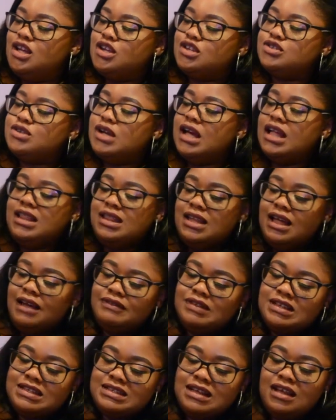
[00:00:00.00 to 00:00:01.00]
So I love
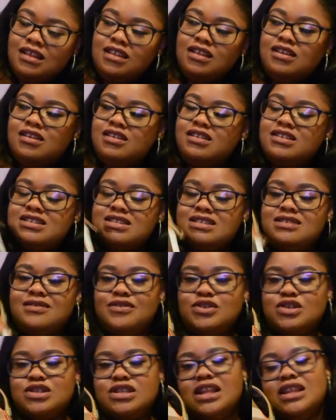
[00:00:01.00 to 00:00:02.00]
this color. This is the
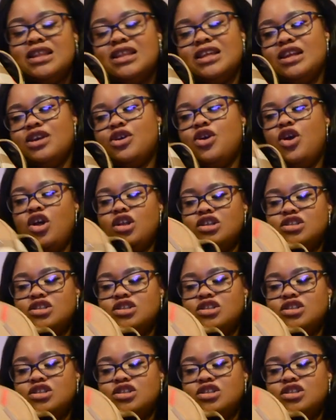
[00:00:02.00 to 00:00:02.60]
first color that I got.